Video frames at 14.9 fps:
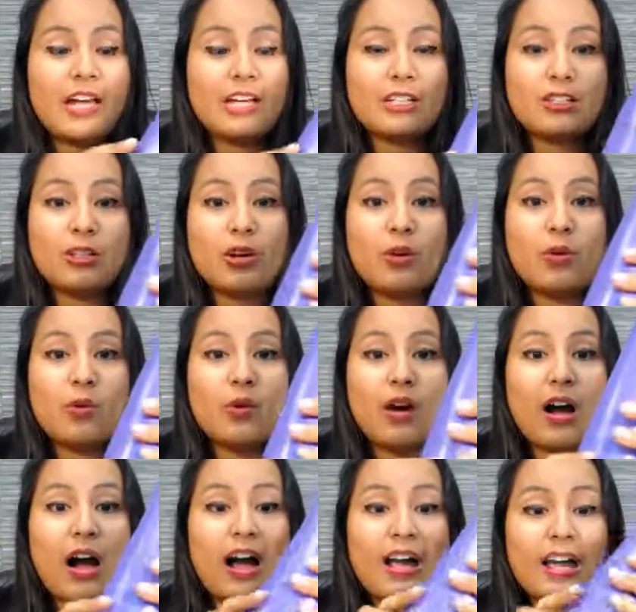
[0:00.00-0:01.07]
So,
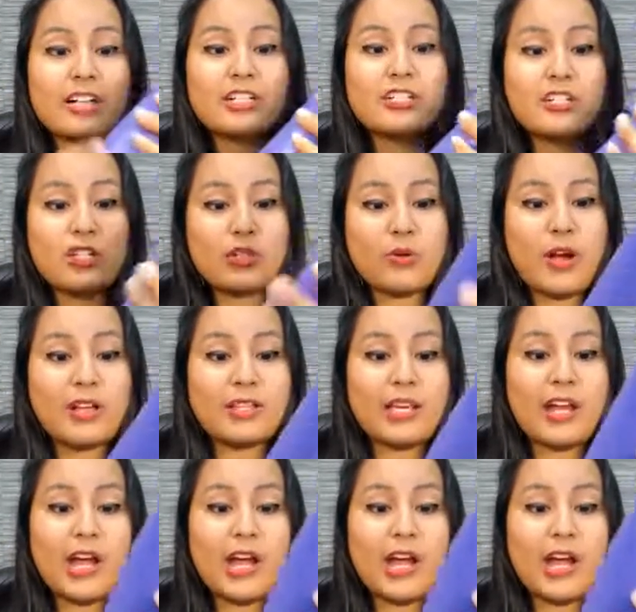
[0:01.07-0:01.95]
I actually tried that.